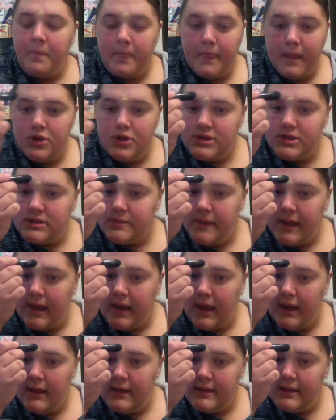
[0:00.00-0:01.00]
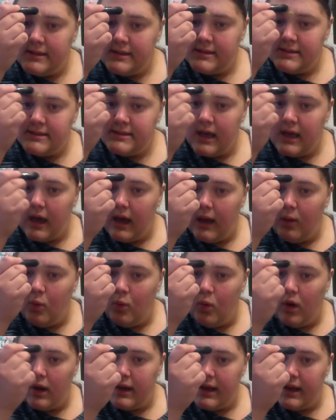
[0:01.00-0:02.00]
just because I
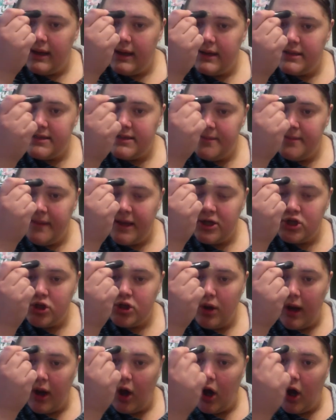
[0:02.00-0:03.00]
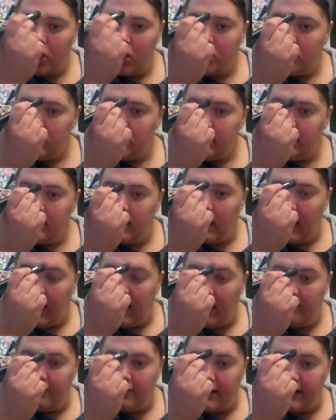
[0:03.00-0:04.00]
wanted to make sure I got good
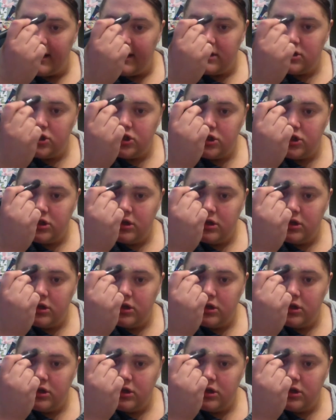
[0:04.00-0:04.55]
coverage.